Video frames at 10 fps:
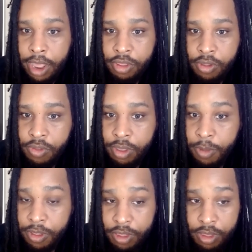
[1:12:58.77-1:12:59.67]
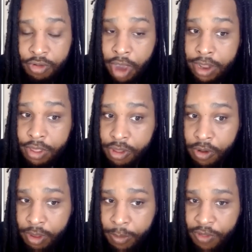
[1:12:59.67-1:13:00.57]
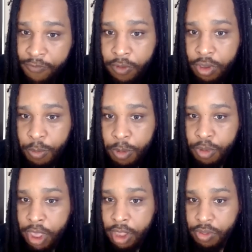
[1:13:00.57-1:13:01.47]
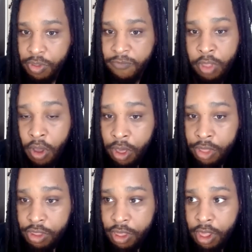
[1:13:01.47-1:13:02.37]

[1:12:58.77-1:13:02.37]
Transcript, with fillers: I showed them as tried to show them as full human beings with flaws,